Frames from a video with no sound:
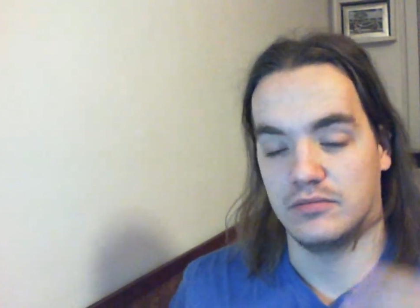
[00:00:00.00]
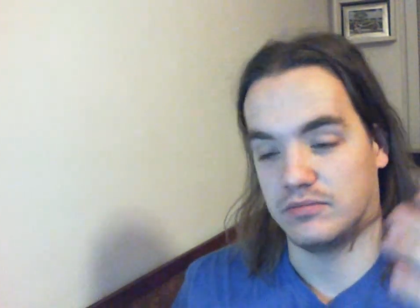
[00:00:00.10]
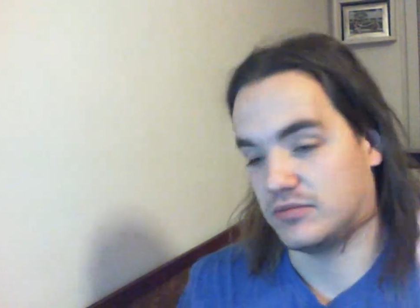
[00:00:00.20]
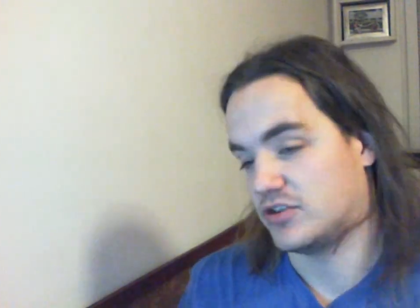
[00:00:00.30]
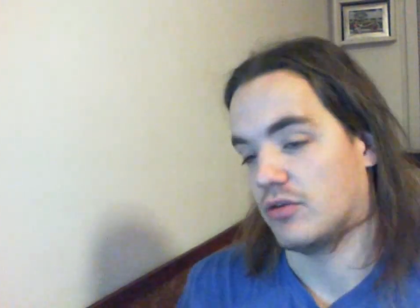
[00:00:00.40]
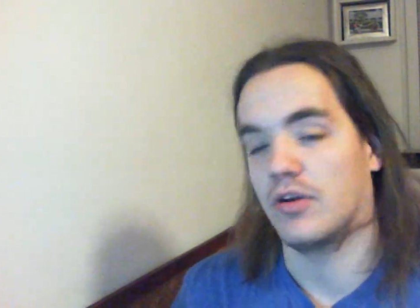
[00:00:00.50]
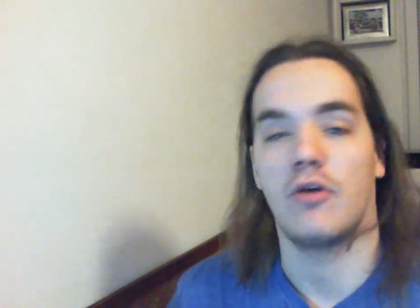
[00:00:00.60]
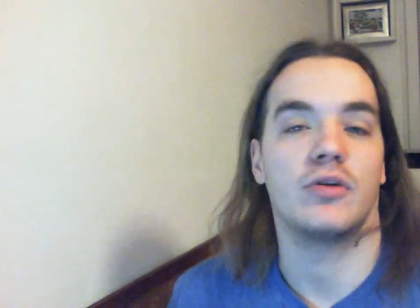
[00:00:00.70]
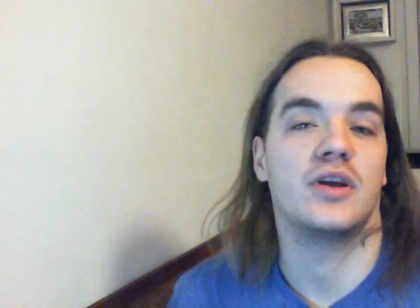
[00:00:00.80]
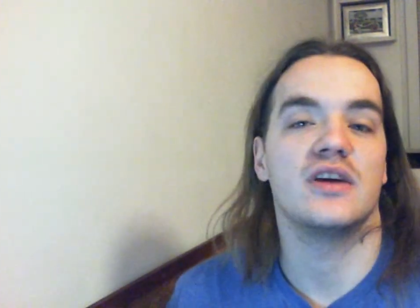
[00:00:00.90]
showing
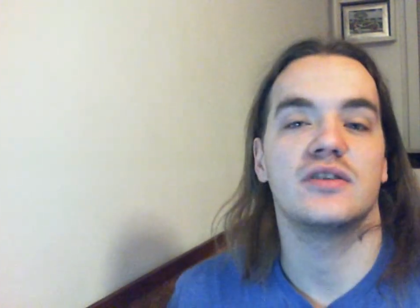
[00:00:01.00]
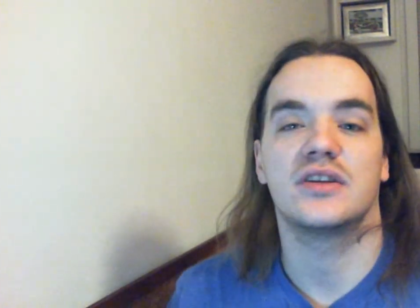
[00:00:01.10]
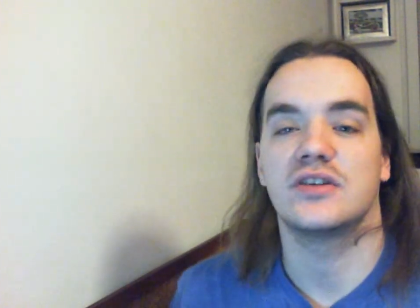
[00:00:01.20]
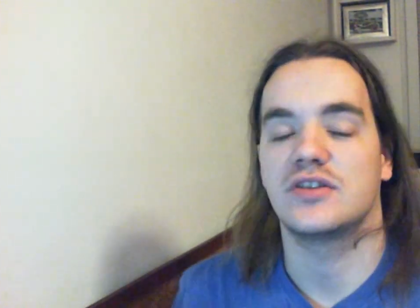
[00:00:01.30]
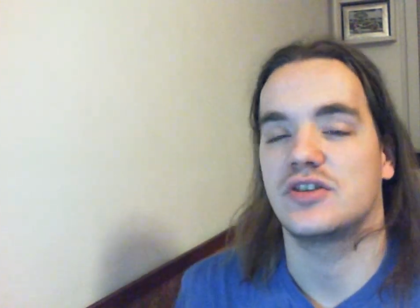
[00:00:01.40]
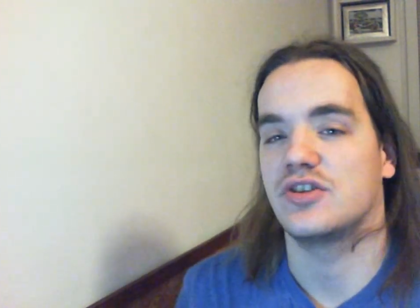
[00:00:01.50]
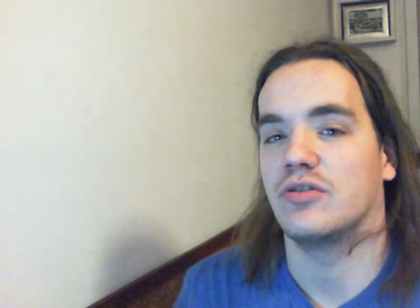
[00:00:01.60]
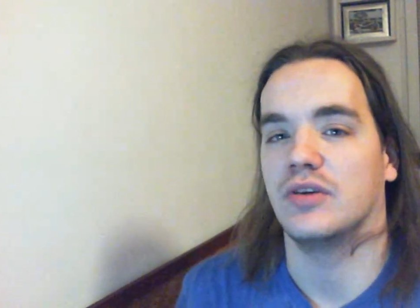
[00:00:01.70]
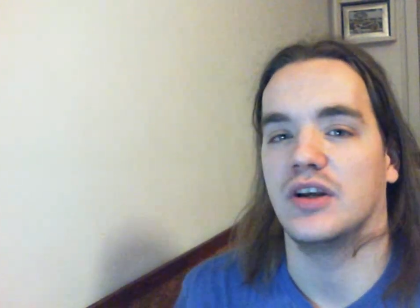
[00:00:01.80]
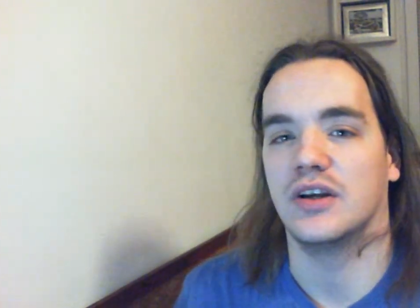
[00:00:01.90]
all the characters,
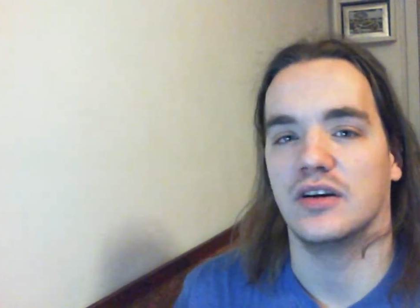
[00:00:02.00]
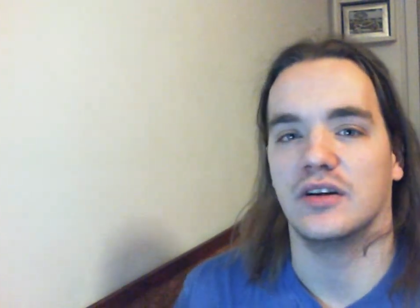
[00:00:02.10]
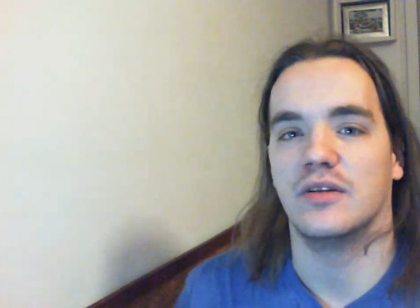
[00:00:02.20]
showing uh,